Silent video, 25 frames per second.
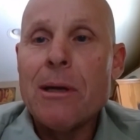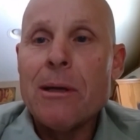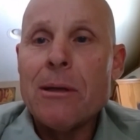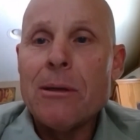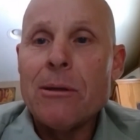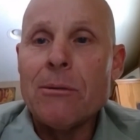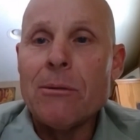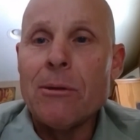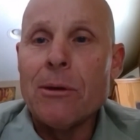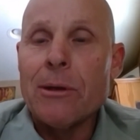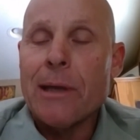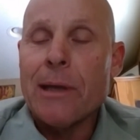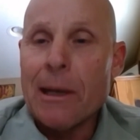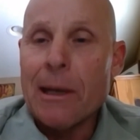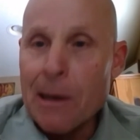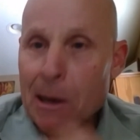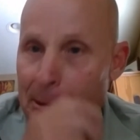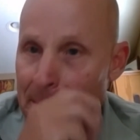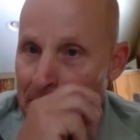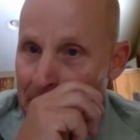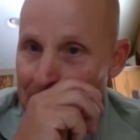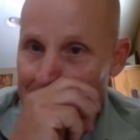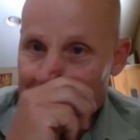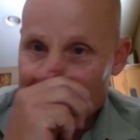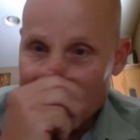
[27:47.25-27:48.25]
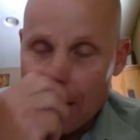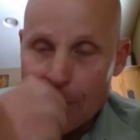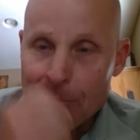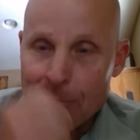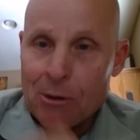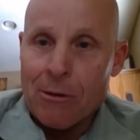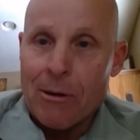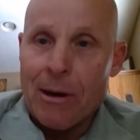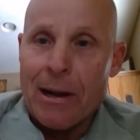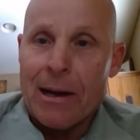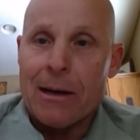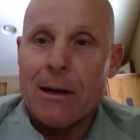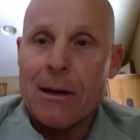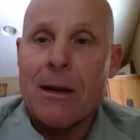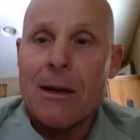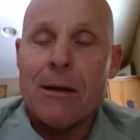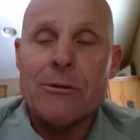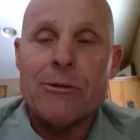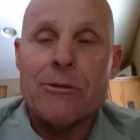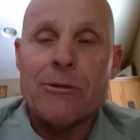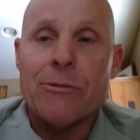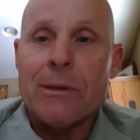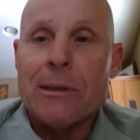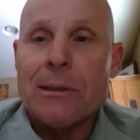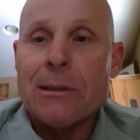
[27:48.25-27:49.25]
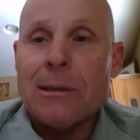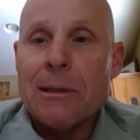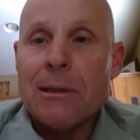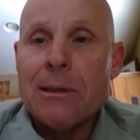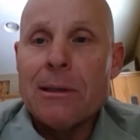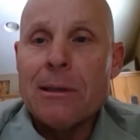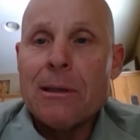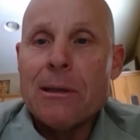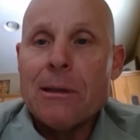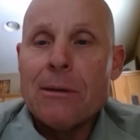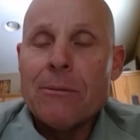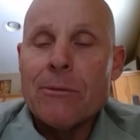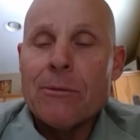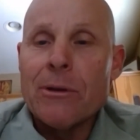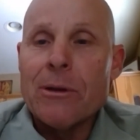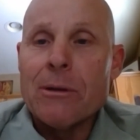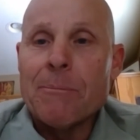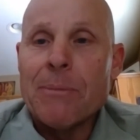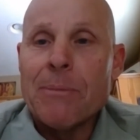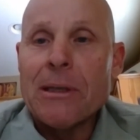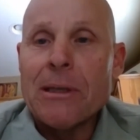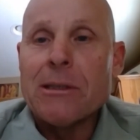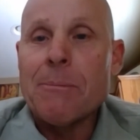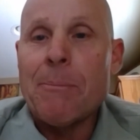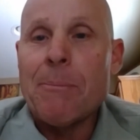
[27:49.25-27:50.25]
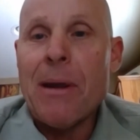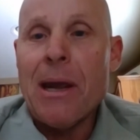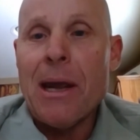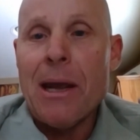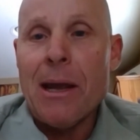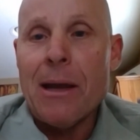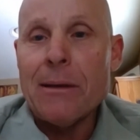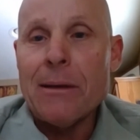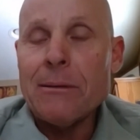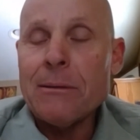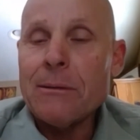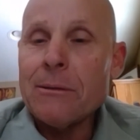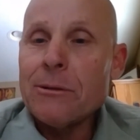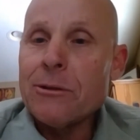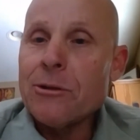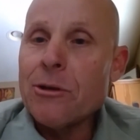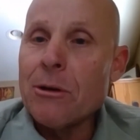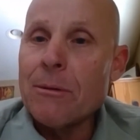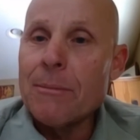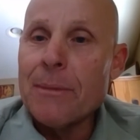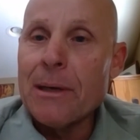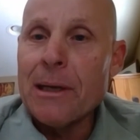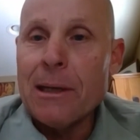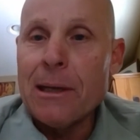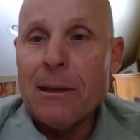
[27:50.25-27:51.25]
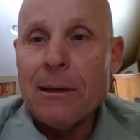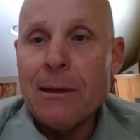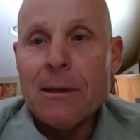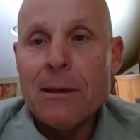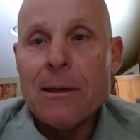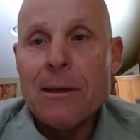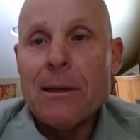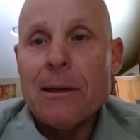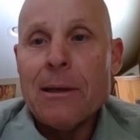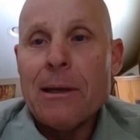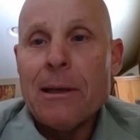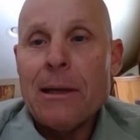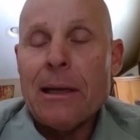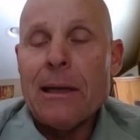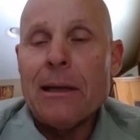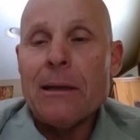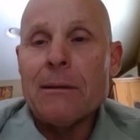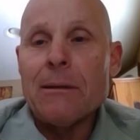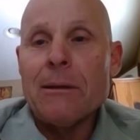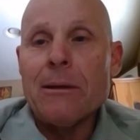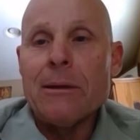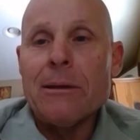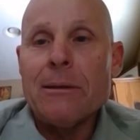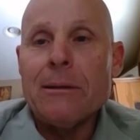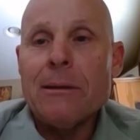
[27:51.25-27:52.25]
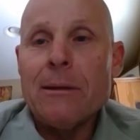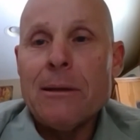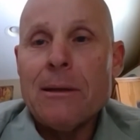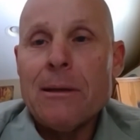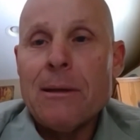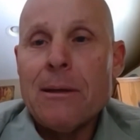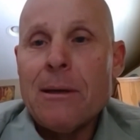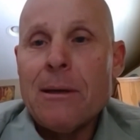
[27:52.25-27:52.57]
You look at other democratic countries, whether it be Japan, Germany, England,